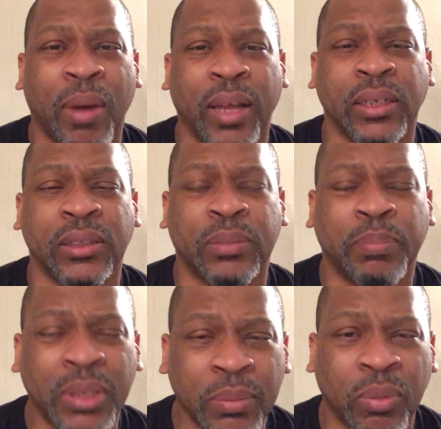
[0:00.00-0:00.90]
by these
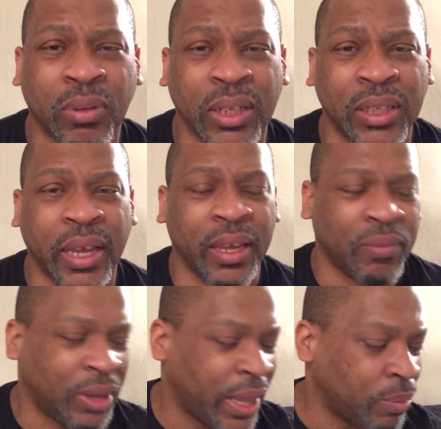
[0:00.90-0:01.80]
people that they have
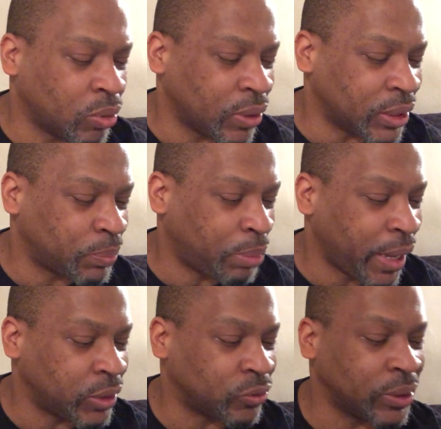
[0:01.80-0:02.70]
labeled as
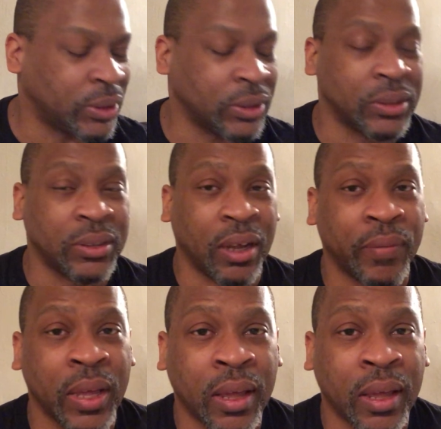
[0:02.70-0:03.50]
patriots and stuff?